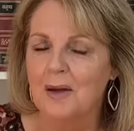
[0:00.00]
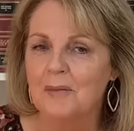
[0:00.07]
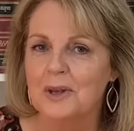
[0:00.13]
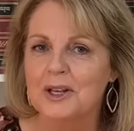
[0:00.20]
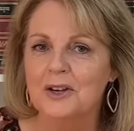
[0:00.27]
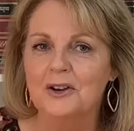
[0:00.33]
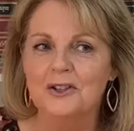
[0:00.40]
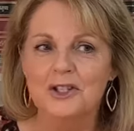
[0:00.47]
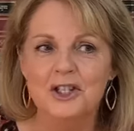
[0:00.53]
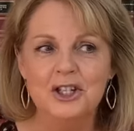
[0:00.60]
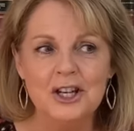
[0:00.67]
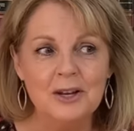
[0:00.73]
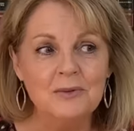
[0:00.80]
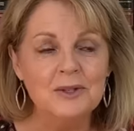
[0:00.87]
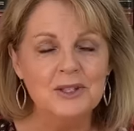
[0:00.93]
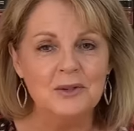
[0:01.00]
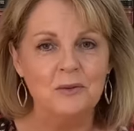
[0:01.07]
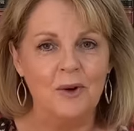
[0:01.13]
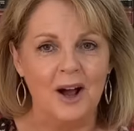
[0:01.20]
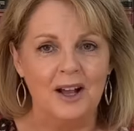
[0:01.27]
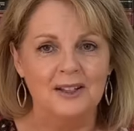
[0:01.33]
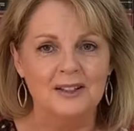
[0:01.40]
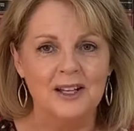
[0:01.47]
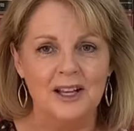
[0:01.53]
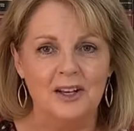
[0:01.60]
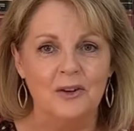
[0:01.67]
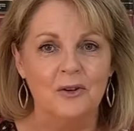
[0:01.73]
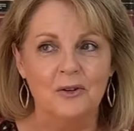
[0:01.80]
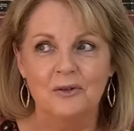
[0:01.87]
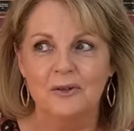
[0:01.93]
because she was the one,
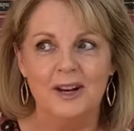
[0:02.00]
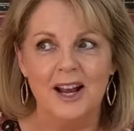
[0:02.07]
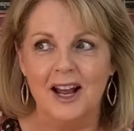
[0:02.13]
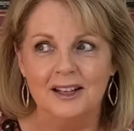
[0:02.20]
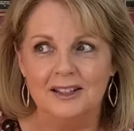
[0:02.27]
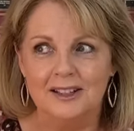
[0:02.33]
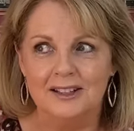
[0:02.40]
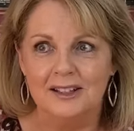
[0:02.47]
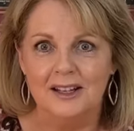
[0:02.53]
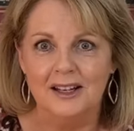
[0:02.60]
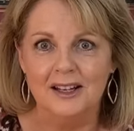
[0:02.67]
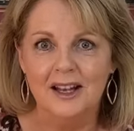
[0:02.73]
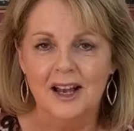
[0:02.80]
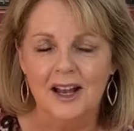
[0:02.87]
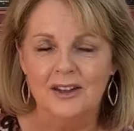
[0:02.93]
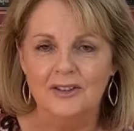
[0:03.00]
in all reality,